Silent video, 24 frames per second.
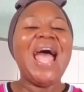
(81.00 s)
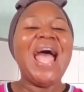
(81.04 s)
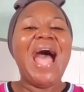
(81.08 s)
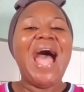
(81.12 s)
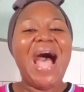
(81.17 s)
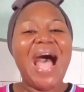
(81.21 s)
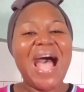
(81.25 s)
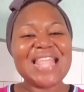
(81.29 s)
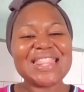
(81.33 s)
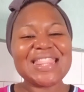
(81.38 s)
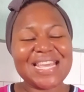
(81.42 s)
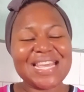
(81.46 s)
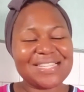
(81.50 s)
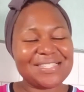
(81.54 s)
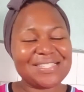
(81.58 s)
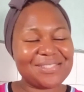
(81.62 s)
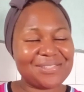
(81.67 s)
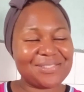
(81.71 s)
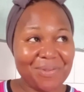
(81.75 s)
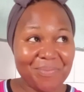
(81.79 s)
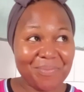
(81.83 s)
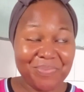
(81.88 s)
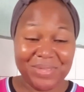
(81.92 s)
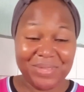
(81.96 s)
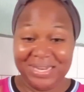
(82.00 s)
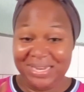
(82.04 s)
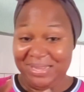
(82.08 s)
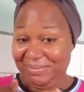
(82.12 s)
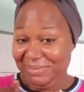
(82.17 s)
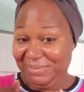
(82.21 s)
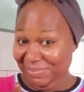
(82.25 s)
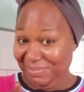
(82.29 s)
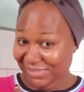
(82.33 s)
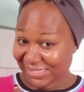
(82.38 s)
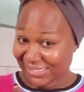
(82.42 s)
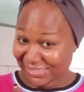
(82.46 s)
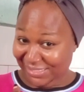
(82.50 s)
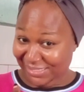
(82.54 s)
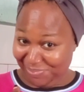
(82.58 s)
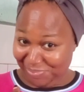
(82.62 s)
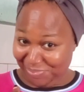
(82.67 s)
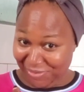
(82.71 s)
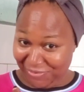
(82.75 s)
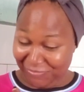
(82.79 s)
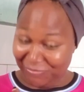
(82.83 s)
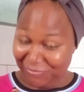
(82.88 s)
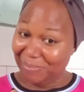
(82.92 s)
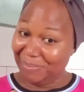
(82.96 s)
And there's something, and let me still
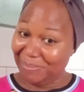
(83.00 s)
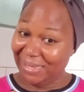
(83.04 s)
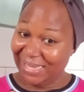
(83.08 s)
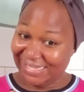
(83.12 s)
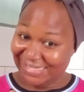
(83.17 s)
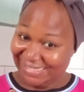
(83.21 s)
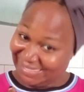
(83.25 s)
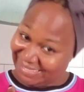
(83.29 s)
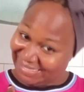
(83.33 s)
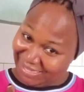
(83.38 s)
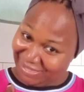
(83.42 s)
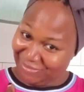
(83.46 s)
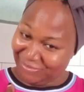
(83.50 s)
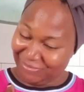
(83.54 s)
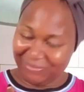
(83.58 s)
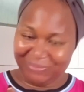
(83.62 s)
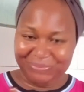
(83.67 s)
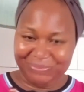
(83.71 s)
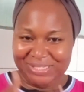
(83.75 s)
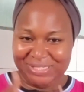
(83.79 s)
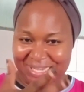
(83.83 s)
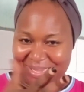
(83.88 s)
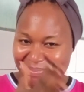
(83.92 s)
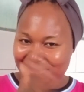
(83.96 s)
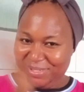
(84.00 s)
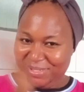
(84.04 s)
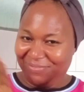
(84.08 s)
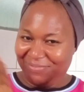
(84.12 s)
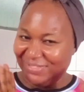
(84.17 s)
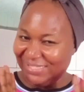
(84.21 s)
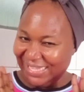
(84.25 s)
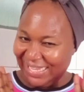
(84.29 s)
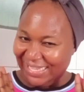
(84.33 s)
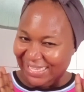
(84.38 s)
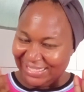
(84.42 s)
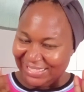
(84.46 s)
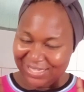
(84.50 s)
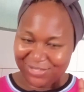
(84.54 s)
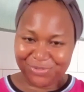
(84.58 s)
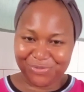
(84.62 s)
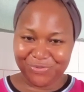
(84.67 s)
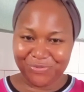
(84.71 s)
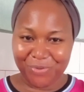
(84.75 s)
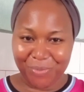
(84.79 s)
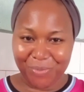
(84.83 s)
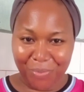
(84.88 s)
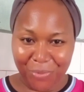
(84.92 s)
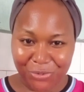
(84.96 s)
speak for myself, which I believe is like that
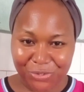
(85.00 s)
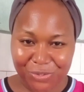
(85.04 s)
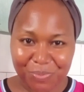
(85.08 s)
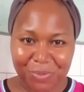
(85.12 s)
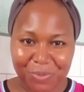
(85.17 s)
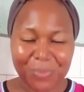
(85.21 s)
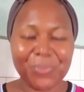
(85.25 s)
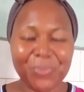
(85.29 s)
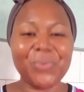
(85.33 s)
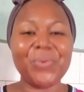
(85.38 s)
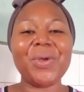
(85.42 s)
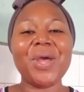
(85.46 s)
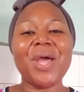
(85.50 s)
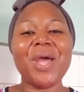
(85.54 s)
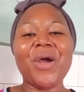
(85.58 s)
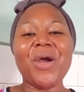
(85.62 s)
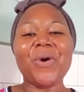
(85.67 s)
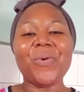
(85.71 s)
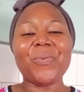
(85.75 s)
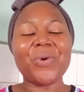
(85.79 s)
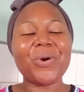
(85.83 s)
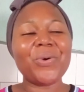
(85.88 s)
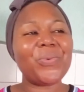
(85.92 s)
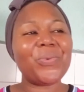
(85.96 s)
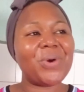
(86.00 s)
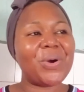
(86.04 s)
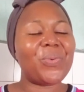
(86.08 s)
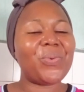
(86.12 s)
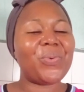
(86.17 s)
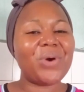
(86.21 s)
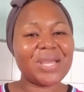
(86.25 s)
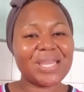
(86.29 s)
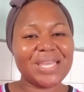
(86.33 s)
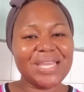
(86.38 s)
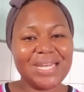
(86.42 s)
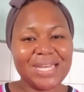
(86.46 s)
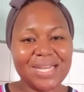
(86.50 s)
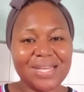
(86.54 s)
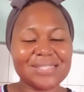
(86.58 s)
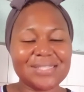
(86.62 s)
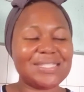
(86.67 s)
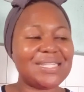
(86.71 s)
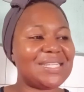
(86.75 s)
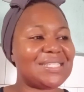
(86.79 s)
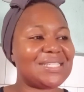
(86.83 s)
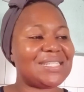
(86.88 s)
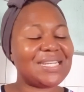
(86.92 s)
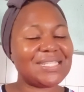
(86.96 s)
for most people. When we're walking
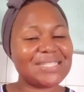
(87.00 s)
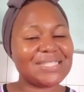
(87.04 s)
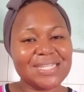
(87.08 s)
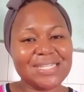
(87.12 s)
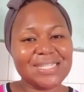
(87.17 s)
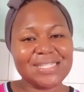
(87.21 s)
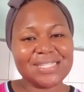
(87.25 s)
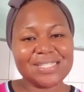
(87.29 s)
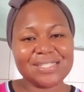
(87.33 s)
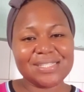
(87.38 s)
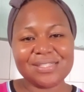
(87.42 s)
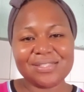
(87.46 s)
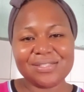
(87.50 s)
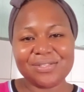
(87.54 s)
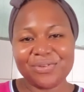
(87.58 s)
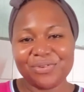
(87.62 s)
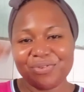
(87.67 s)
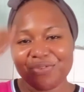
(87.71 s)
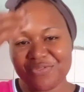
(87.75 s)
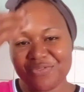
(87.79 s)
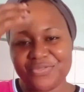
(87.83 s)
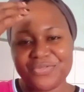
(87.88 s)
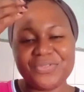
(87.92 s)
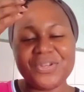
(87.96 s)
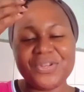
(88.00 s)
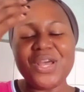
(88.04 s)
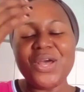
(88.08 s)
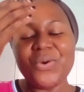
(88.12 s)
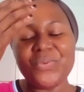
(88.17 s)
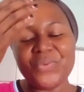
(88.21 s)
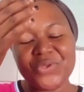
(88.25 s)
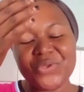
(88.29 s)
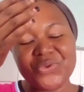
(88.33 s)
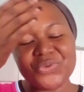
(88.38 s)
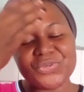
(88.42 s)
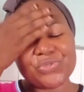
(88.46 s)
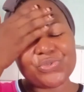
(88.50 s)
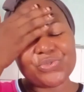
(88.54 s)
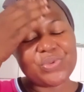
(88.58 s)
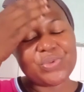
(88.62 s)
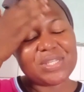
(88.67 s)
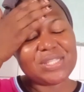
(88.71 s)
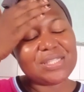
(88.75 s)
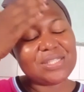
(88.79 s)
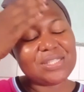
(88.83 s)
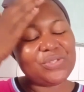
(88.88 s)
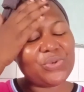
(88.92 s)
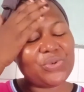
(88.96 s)
out, there's that tendency of when you're
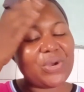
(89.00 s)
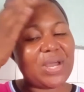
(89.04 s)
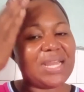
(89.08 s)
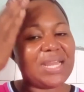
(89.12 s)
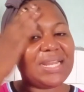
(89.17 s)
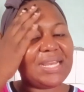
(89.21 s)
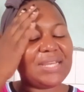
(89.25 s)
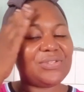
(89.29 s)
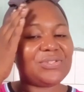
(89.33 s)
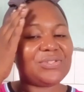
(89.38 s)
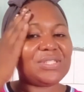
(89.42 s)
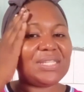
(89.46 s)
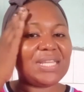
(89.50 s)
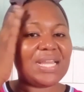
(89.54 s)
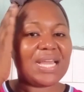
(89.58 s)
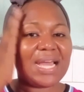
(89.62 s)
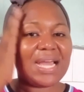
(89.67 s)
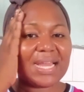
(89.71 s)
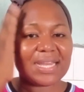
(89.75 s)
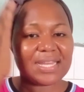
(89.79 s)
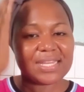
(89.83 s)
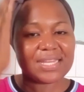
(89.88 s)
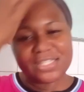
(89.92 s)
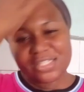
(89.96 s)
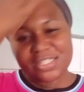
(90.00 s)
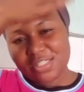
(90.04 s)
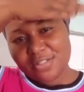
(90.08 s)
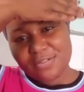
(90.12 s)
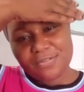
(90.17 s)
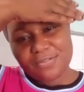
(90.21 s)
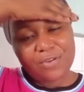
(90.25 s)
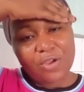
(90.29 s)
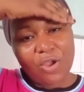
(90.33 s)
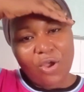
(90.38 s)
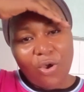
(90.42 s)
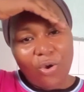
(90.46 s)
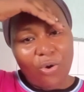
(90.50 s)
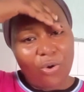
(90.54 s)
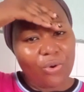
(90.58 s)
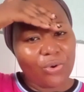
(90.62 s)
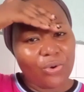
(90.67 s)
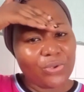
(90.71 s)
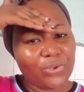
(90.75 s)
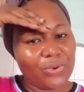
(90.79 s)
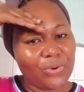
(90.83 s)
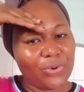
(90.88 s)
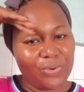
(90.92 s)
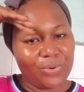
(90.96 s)
sweating, you're either using a handkerchief
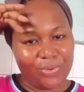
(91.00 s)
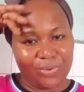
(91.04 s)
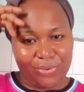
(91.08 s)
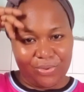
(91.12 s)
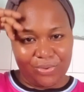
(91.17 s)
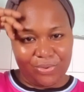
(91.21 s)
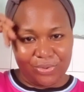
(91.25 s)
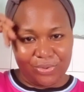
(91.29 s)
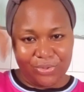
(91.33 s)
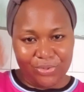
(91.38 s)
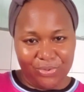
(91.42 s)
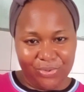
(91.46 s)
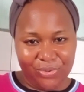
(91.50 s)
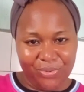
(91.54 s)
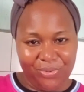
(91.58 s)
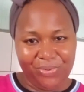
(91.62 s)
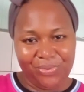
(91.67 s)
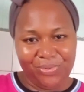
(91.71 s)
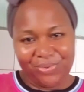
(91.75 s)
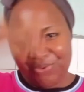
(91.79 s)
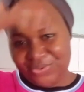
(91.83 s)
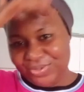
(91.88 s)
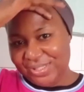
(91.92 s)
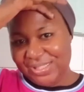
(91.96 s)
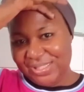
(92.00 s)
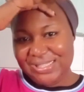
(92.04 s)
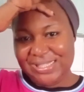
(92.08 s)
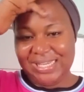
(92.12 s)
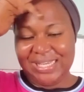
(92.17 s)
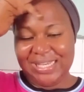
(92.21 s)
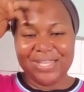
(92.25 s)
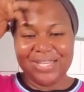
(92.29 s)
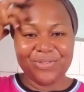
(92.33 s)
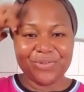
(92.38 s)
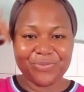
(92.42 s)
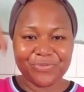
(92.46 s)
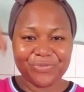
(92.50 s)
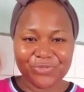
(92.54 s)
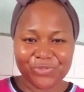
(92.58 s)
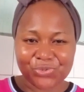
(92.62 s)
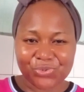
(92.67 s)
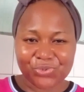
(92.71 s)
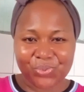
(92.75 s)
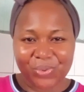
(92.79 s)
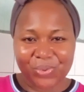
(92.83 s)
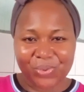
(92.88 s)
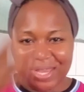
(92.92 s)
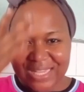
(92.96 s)
or you're, you know, taking off
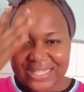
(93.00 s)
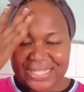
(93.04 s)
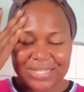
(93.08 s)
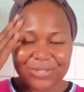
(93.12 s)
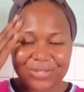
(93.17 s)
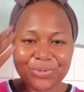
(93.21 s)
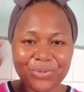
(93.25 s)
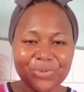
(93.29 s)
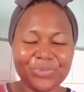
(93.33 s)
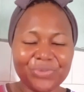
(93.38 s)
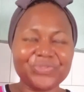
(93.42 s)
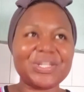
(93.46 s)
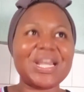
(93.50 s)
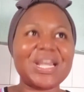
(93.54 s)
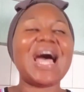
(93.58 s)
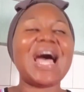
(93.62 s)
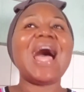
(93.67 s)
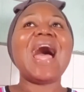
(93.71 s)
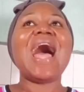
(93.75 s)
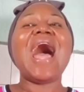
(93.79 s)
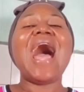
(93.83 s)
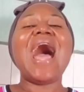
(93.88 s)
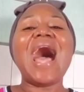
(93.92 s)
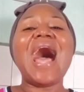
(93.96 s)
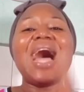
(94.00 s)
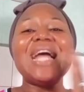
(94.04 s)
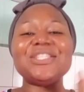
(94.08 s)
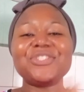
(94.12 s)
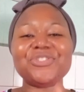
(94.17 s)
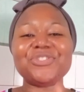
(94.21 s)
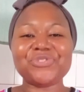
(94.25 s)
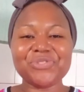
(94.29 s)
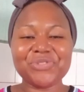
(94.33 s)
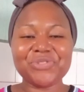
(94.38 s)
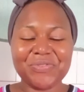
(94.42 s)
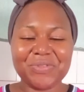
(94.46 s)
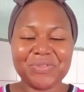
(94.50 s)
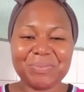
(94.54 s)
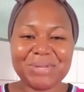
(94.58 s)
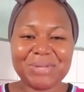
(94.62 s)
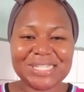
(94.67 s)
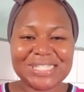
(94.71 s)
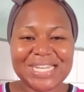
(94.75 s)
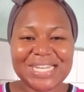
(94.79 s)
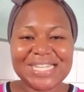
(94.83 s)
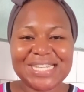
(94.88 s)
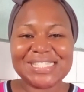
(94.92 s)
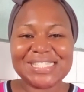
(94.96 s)
sweat and all of that. And the truth of the
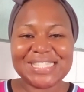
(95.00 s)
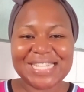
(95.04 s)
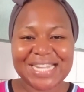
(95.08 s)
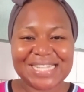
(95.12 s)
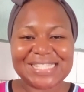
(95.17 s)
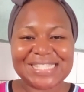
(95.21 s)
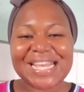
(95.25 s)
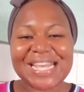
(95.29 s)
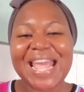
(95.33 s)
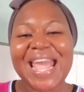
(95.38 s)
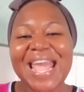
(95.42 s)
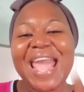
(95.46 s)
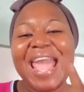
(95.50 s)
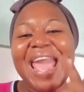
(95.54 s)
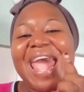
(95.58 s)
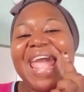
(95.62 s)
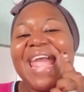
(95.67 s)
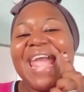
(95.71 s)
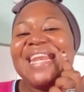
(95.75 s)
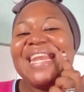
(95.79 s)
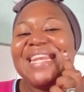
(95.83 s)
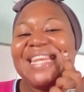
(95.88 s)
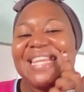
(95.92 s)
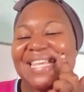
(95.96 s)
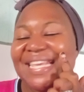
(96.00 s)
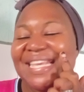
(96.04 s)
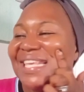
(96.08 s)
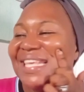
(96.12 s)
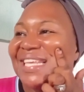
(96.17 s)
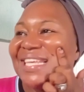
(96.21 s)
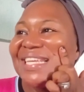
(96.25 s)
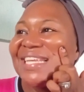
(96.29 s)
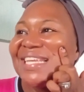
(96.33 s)
matter is that any